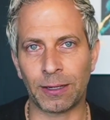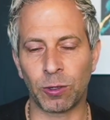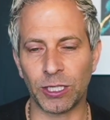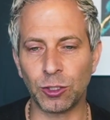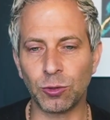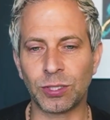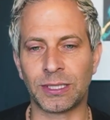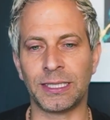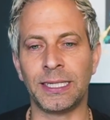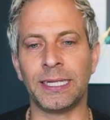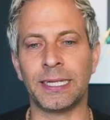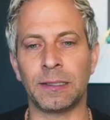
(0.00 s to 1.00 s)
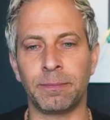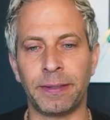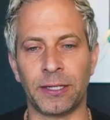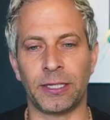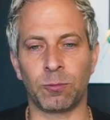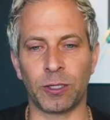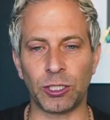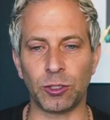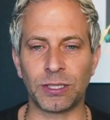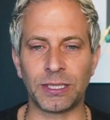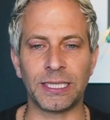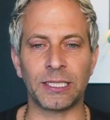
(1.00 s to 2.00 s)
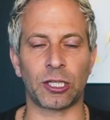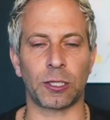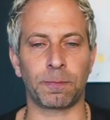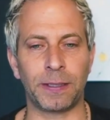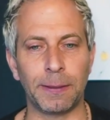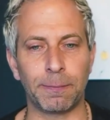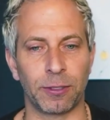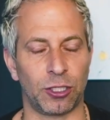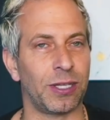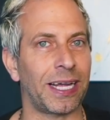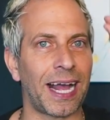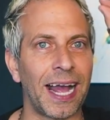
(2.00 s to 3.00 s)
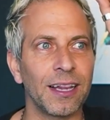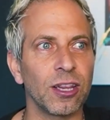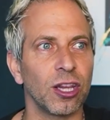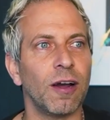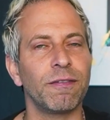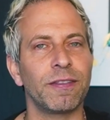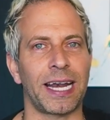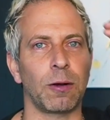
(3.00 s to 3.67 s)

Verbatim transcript: What you see in Mary, what you see in other people that you're like, I love that.